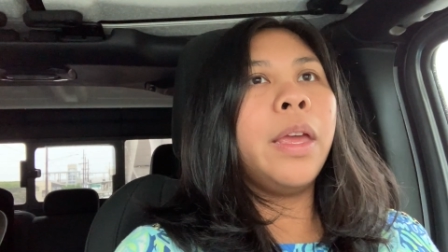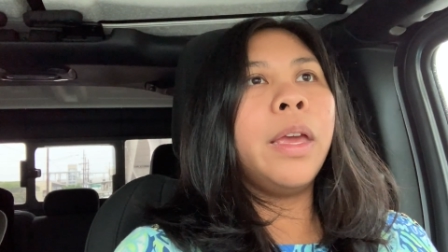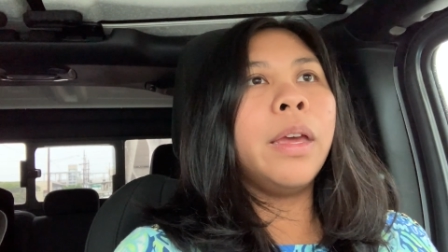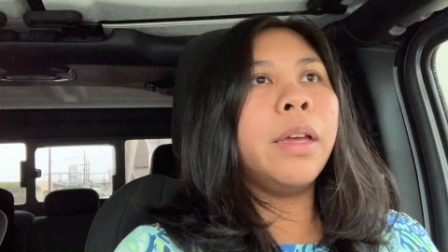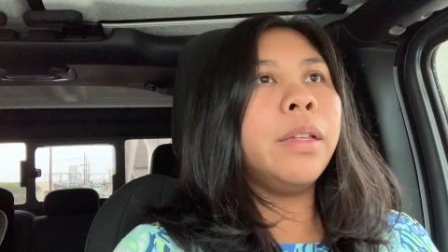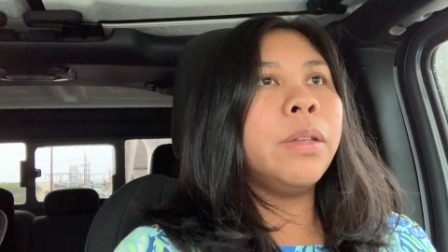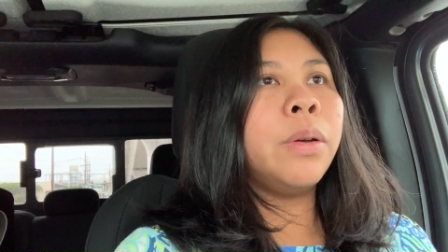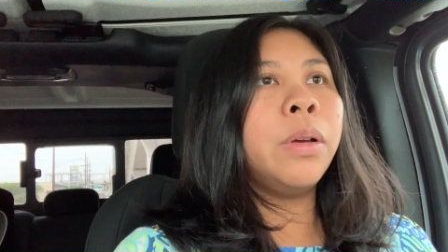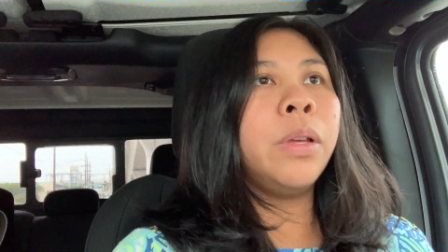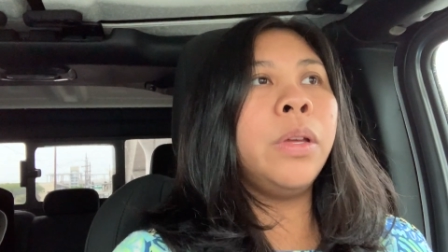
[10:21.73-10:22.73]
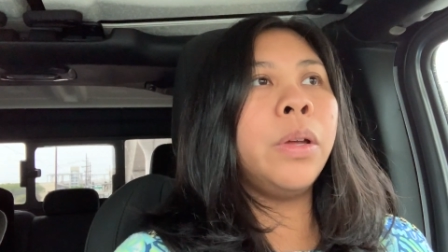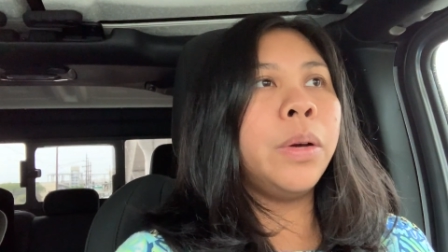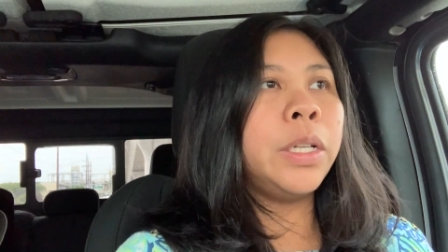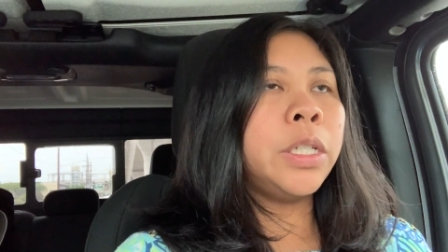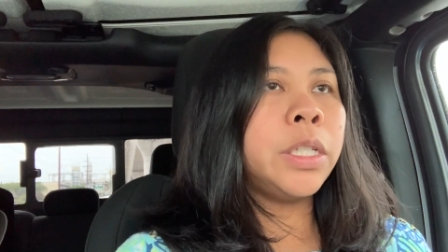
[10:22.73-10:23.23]
and you
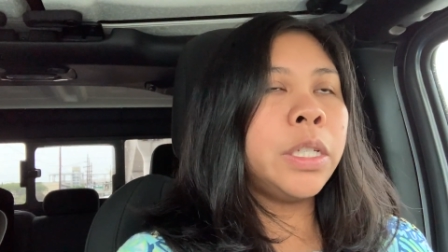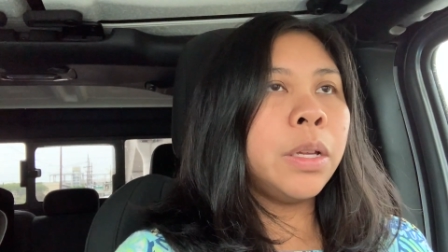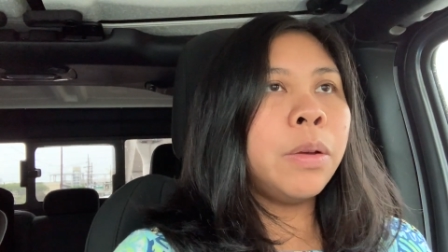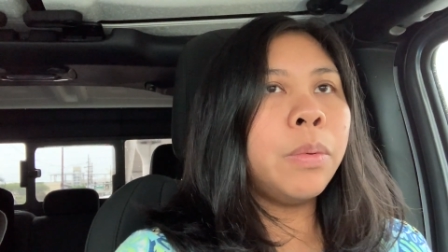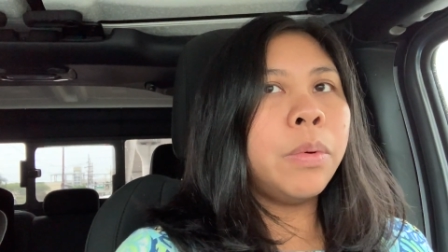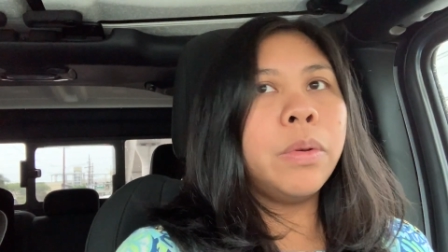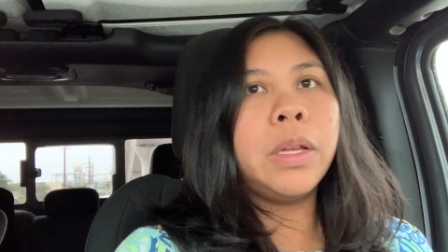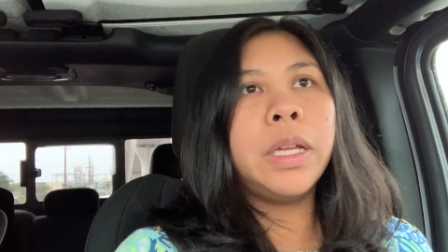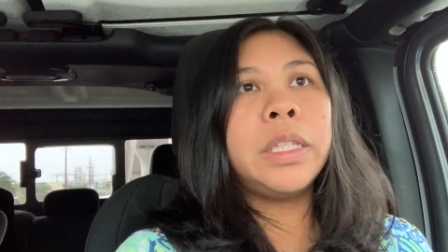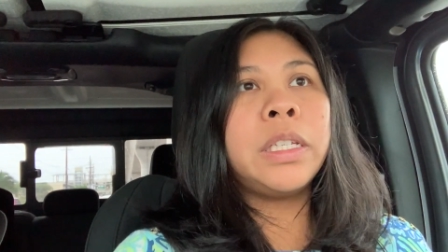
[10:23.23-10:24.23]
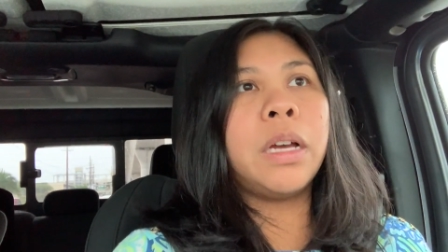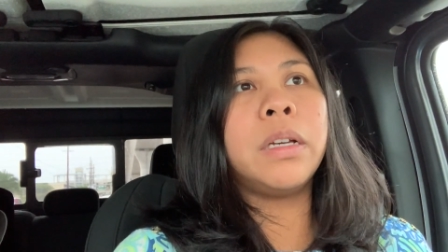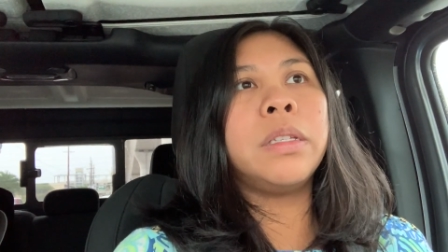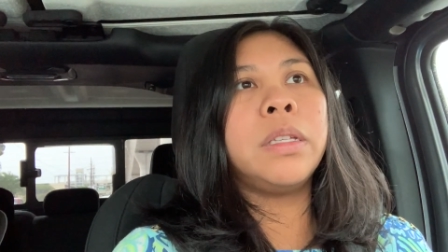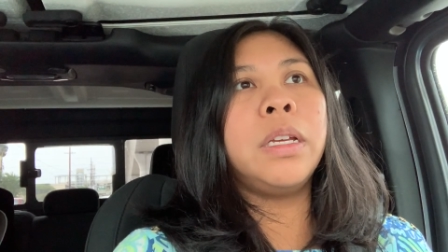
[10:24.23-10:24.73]
know, it
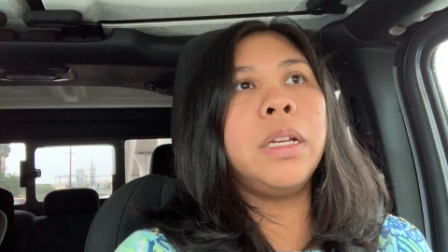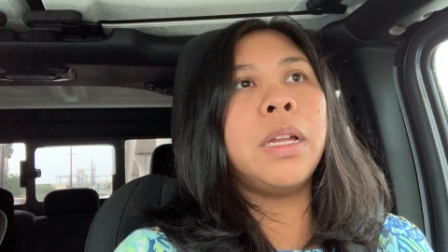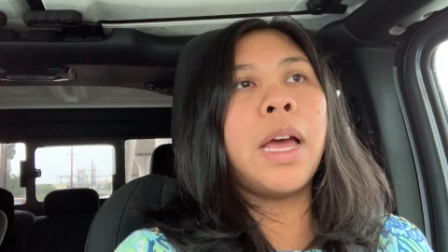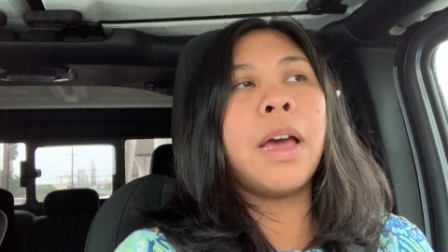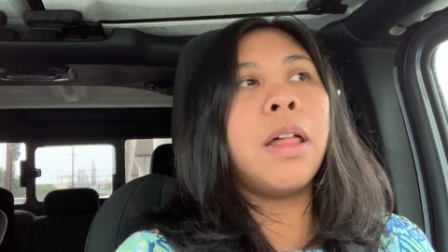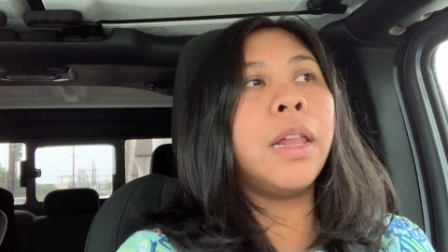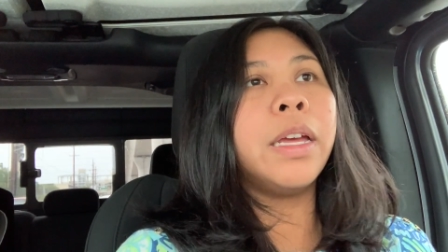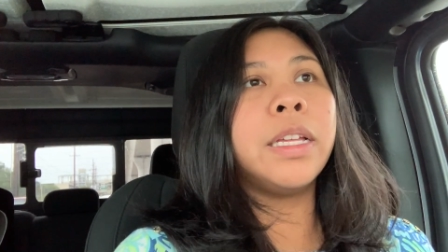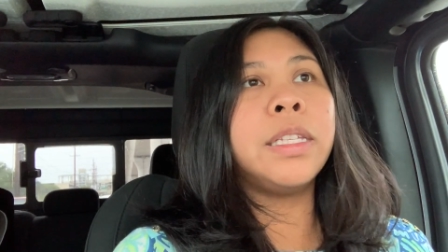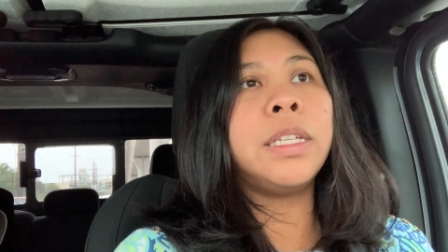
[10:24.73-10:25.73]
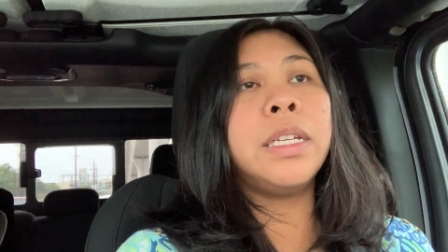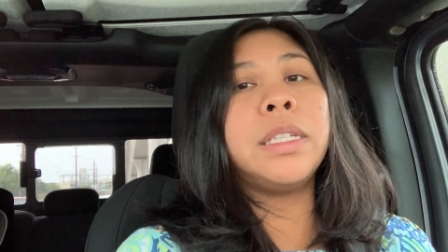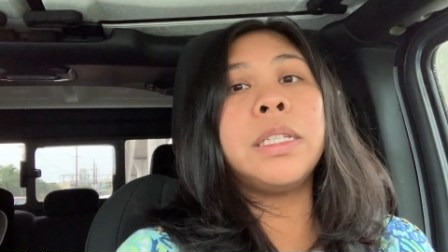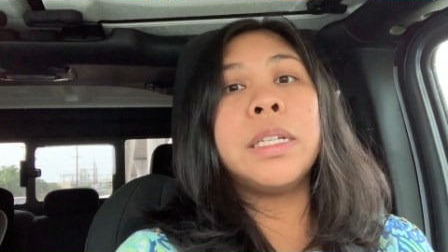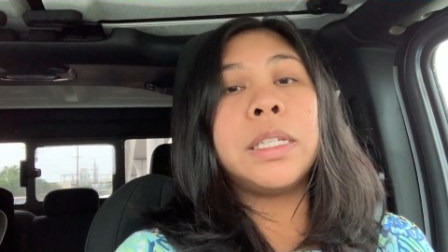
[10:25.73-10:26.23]
sucks. All I can say
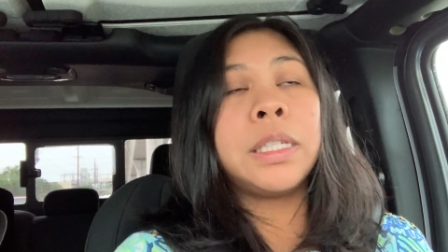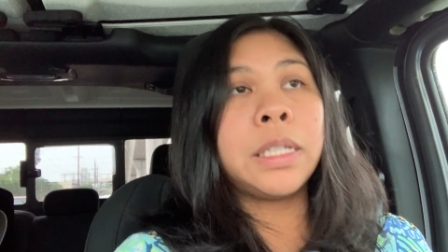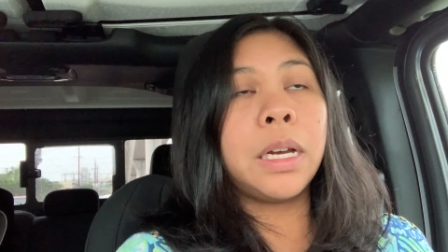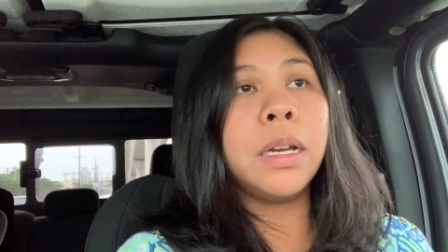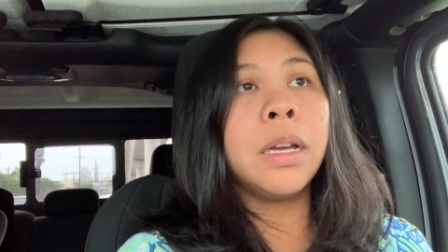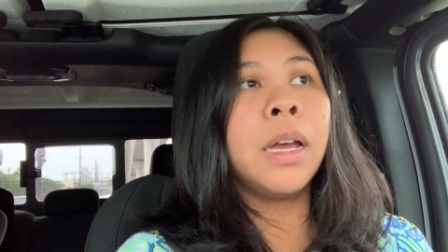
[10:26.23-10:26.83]
is it does suck.